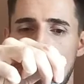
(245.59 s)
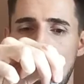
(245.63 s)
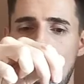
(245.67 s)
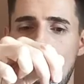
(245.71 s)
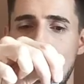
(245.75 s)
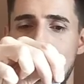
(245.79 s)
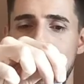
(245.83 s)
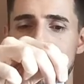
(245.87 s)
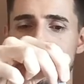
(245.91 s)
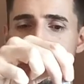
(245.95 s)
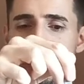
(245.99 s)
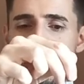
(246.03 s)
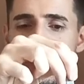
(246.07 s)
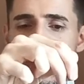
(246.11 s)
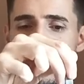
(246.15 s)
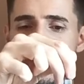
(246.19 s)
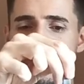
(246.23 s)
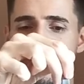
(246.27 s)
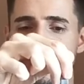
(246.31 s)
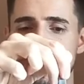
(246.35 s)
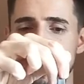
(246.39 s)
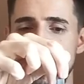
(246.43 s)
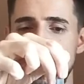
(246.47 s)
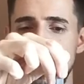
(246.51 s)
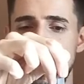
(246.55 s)
And as you can
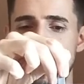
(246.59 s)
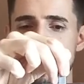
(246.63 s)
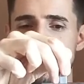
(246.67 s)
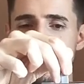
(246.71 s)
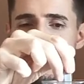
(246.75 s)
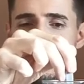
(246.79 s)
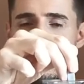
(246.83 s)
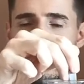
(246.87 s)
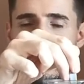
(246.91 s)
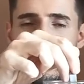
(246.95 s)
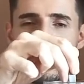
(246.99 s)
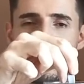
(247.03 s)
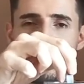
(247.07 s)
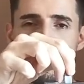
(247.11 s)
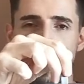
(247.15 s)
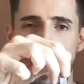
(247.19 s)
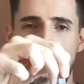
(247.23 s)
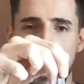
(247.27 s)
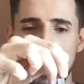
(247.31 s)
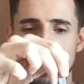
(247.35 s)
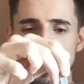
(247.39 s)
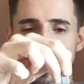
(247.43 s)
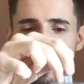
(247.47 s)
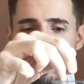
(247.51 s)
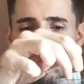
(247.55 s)
see, as it's
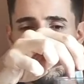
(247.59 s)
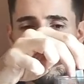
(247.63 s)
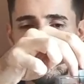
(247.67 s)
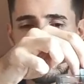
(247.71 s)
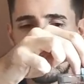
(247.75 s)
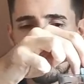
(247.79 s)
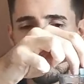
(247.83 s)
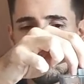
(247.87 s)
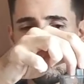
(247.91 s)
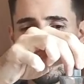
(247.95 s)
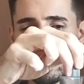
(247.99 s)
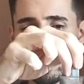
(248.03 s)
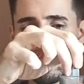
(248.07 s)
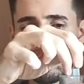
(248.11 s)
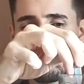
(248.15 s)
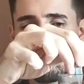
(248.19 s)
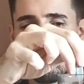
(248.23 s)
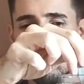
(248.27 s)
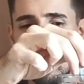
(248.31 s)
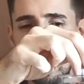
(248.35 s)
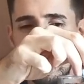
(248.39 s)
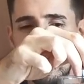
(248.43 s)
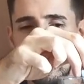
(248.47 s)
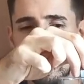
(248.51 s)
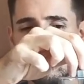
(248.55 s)
interacting with you, it's
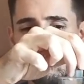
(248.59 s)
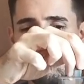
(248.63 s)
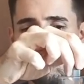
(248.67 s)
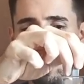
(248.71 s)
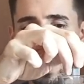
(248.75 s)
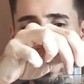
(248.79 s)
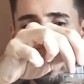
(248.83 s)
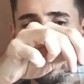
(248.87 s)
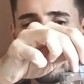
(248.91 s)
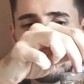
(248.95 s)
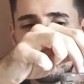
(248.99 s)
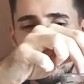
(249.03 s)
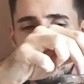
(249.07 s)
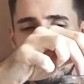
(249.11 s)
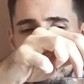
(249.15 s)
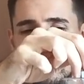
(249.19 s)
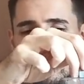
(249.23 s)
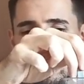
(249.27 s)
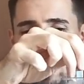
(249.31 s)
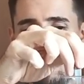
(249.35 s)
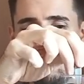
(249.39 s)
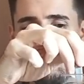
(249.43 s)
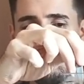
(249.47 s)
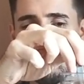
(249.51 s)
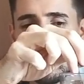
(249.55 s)
creating, releasing
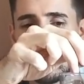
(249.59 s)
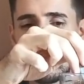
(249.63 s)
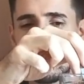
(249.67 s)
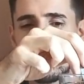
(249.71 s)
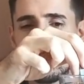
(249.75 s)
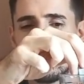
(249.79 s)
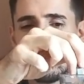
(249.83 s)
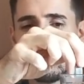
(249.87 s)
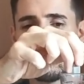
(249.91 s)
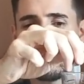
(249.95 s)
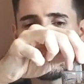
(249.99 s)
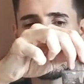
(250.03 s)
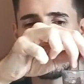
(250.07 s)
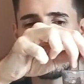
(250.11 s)
something